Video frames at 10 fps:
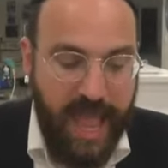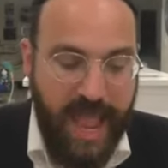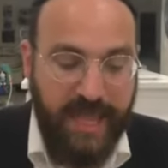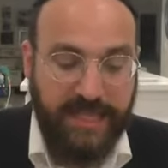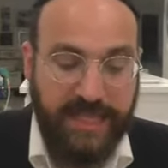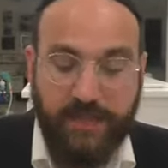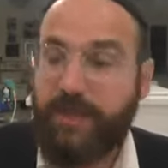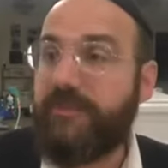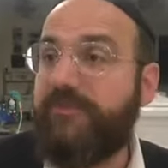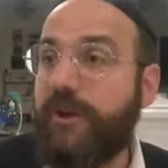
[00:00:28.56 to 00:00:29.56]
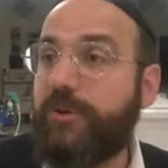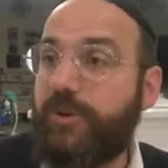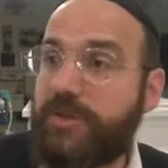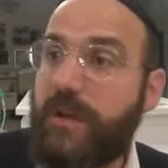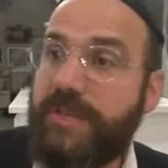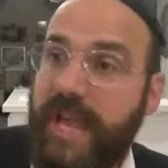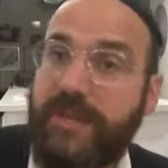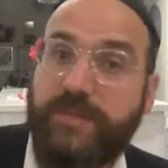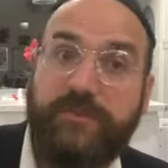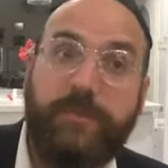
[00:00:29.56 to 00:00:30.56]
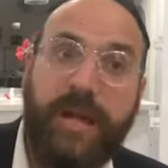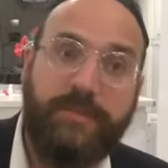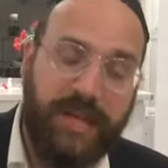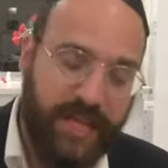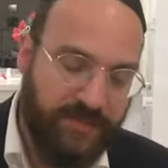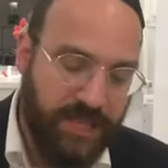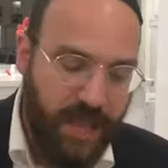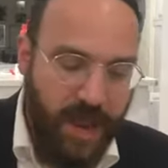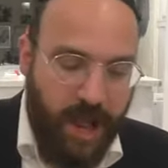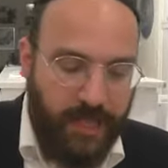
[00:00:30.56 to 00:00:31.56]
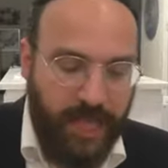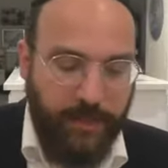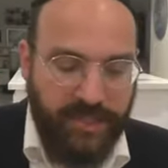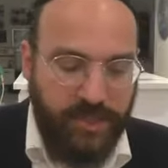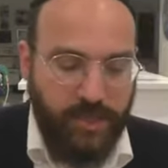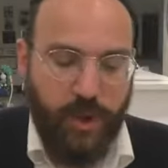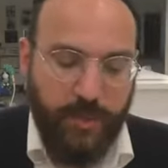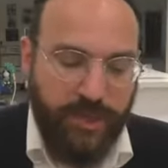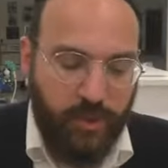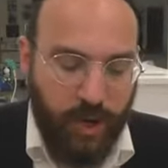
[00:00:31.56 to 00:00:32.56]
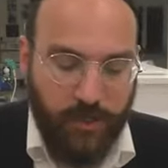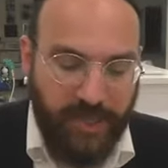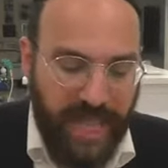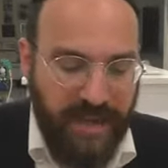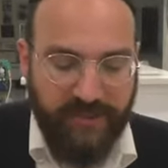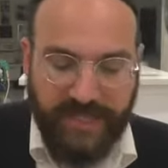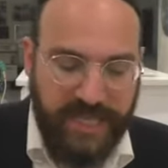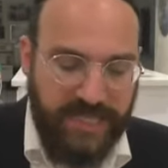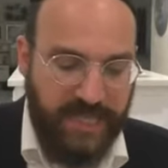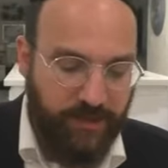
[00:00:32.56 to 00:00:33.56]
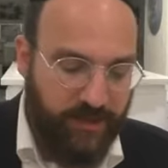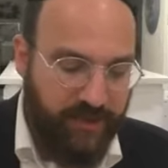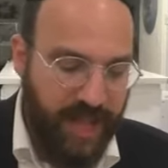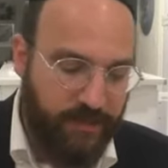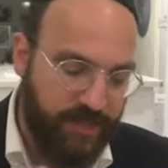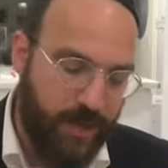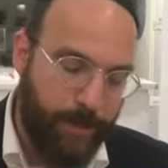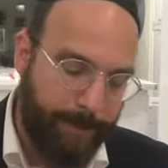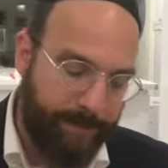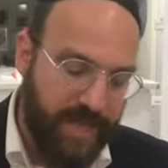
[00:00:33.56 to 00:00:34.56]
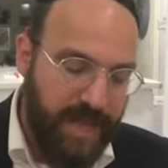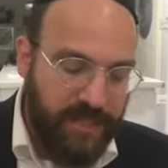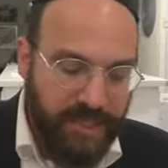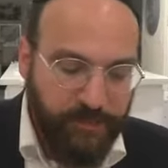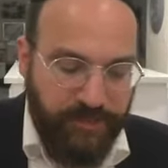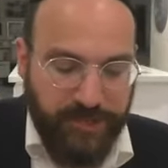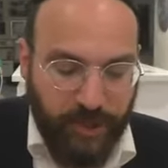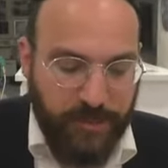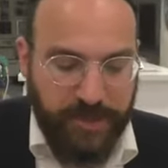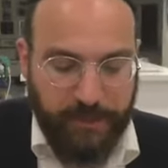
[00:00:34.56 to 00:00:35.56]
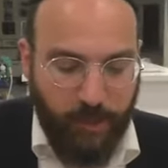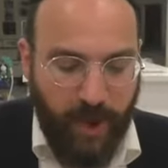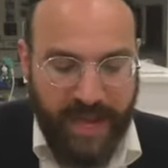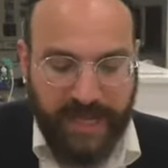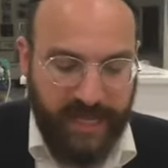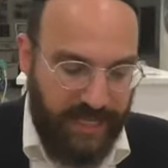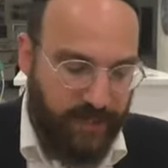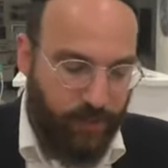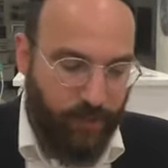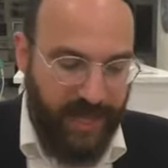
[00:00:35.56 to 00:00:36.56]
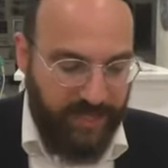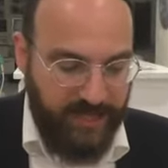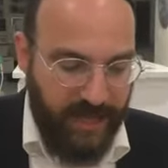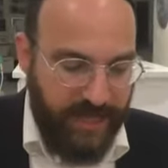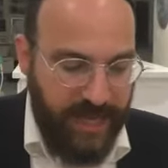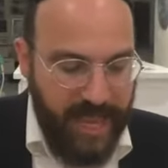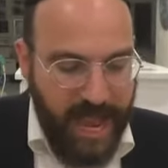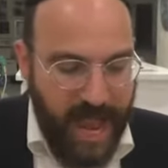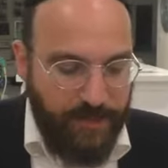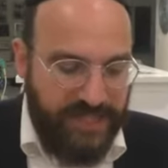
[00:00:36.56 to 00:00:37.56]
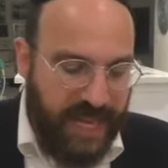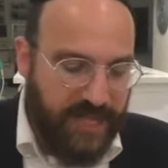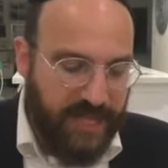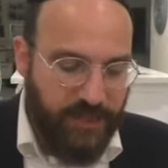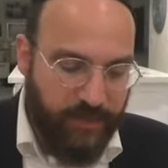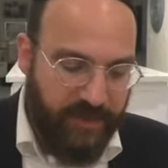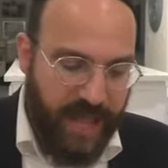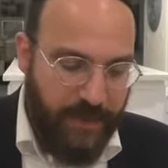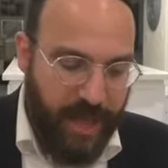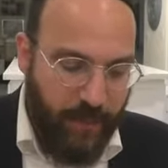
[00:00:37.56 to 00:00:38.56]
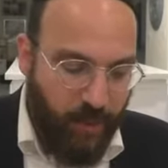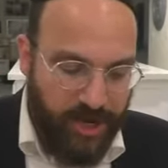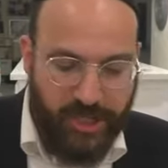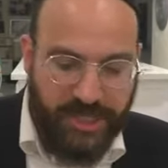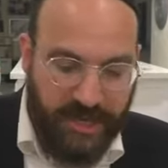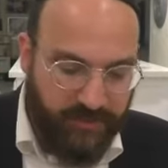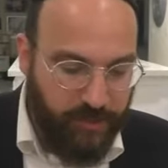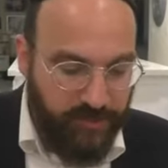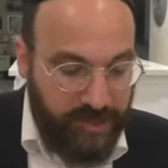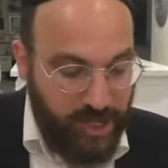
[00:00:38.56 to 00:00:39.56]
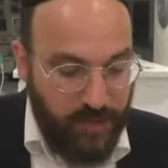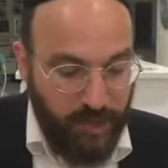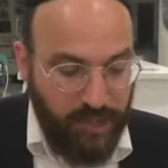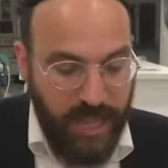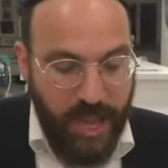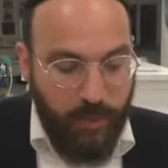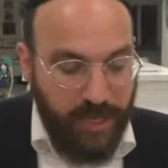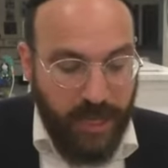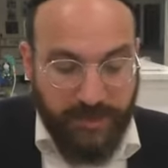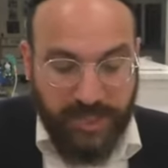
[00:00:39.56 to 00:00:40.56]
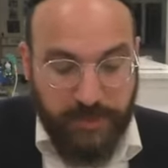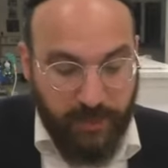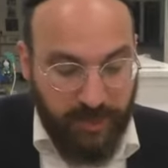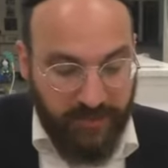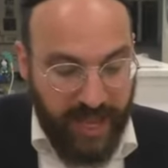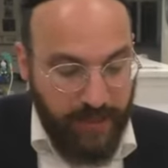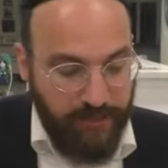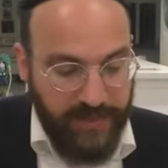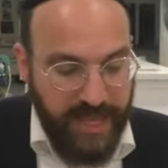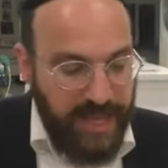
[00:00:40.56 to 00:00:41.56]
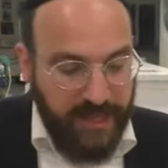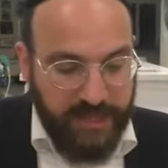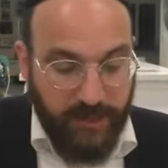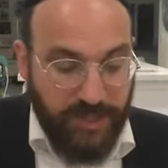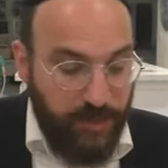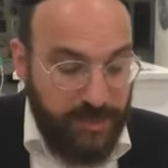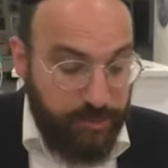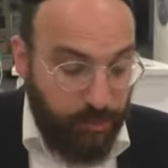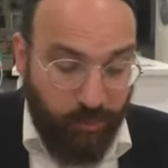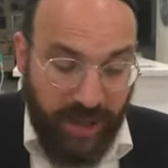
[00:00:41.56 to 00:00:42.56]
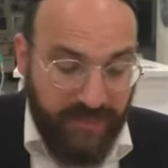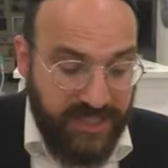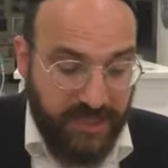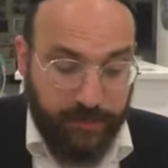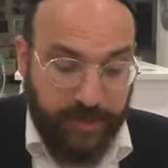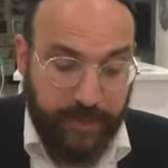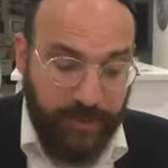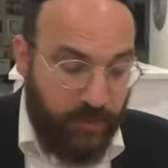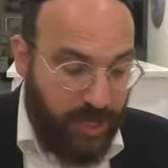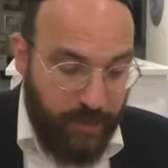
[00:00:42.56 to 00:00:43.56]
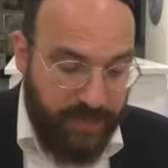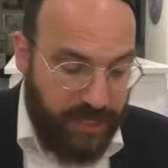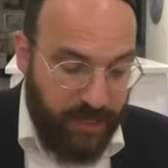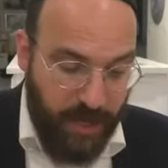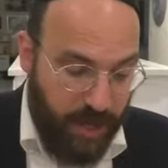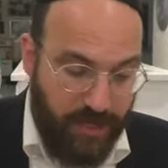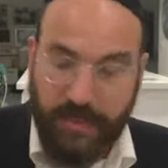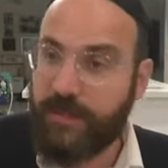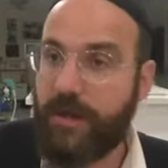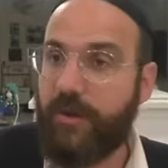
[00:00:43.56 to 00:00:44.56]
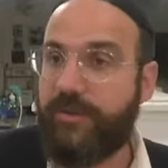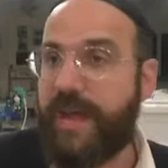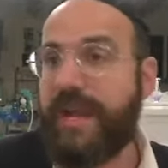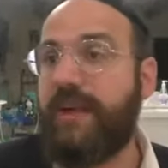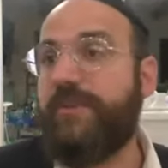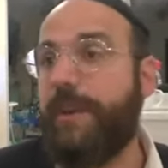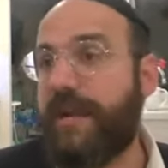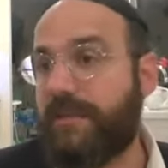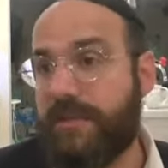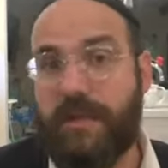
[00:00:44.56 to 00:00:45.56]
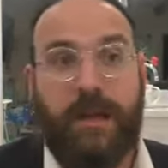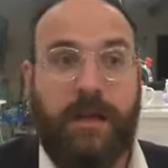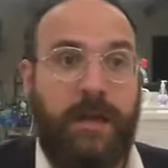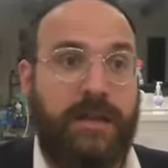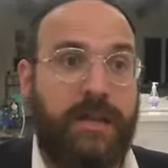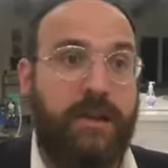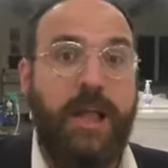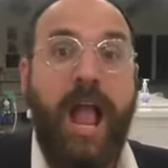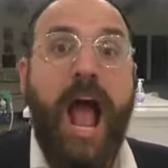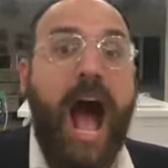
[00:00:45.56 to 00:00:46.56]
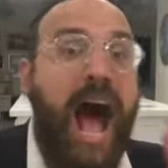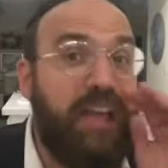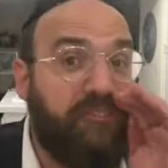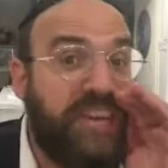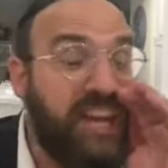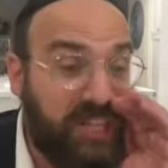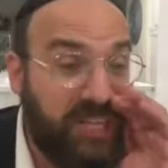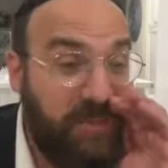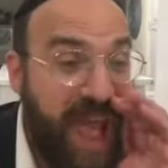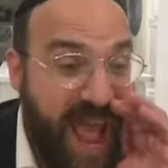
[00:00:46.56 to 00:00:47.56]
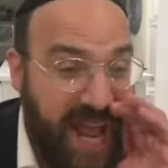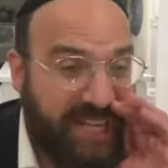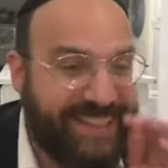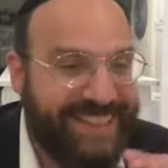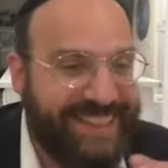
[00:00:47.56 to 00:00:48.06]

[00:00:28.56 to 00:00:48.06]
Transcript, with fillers: And he spent a very long time in the house of Reb Chaim Kanievsky. Allow me to describe a normal, everyday scene in Reb Chaim's home. There's 30 people waiting in the room outside. I'm standing next to Reb Chaim. I'm watching his every move. In general, when it comes to speaking with Reb Chaim, there isn't much privacy. People who come in are going to know that everybody's gone here. I've killed a man.